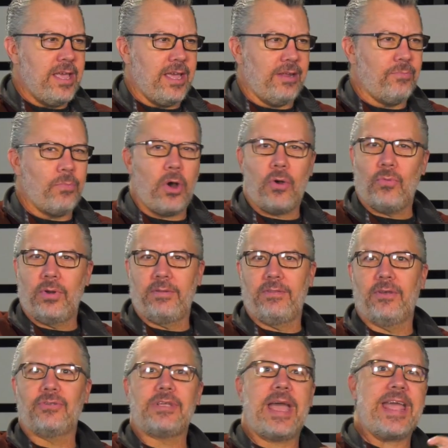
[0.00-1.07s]
and bought one of
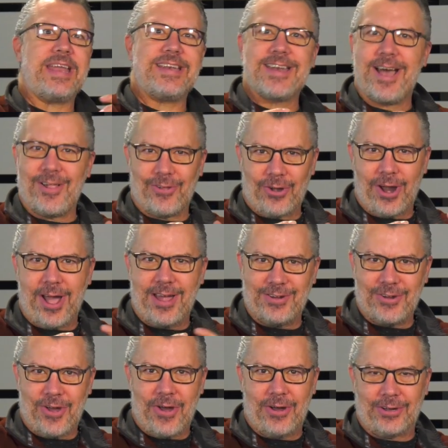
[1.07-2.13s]
those $8
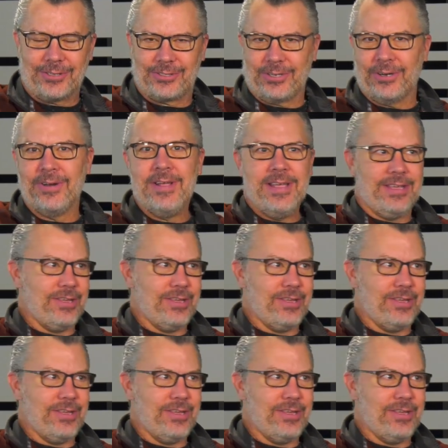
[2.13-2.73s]
hot dogs or,